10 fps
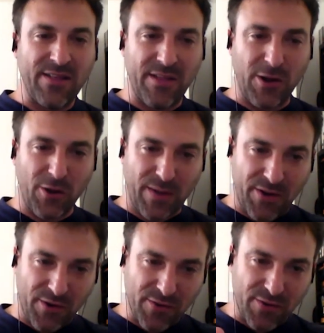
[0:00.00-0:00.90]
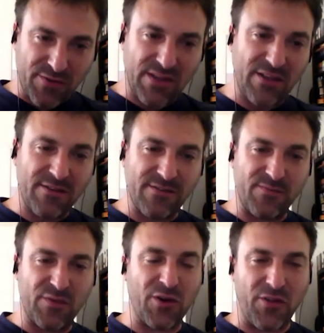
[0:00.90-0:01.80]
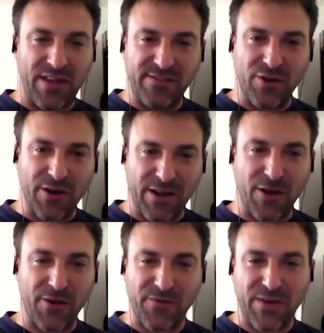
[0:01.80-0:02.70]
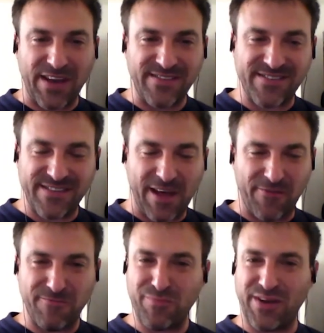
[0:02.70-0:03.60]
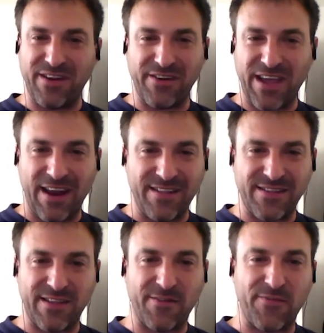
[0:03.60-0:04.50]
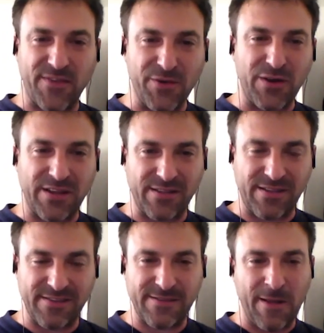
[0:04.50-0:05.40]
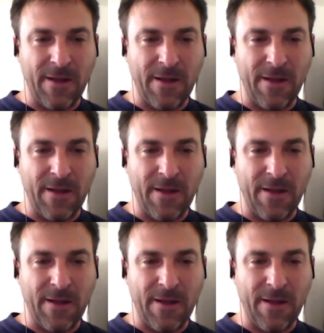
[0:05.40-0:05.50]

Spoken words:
the Global North continues, you know, they talk a lot of nice stuff, but in reality, they're fueling this.